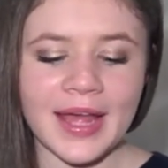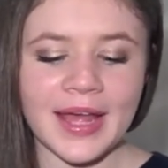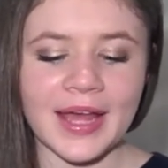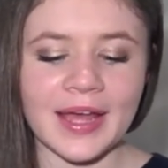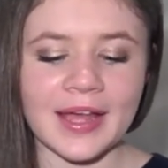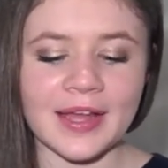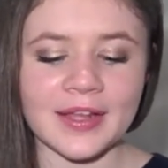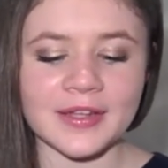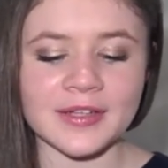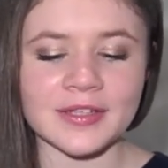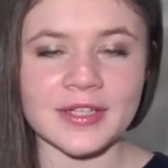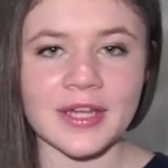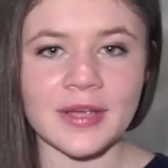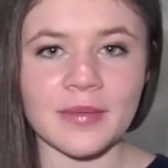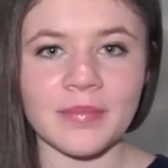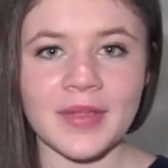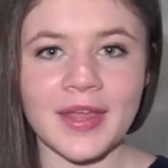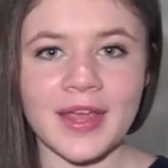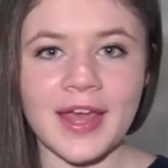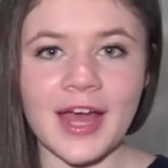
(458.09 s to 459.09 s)
and
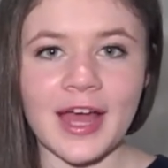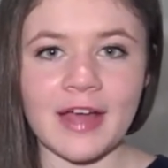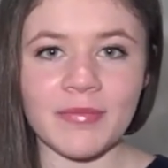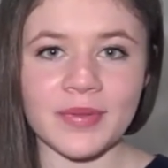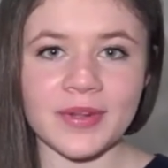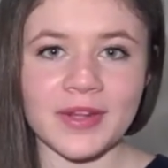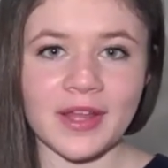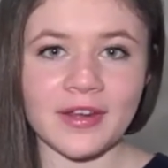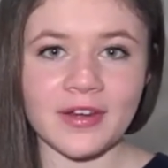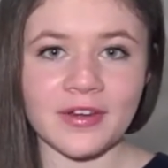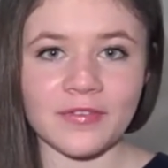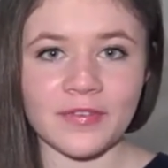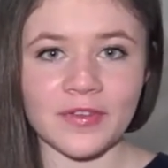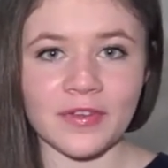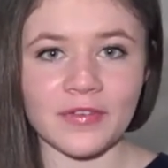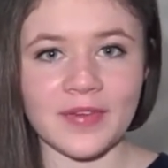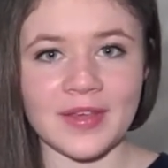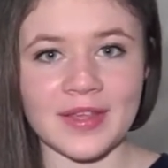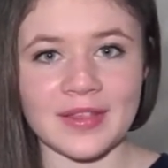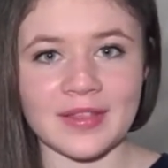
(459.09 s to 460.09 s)
I've been learning a
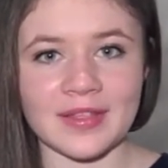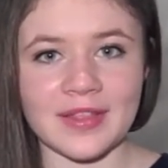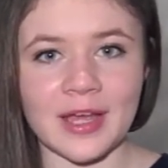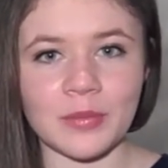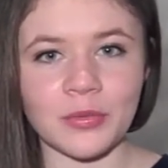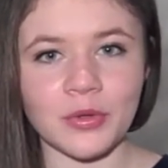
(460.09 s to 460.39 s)
few things in there.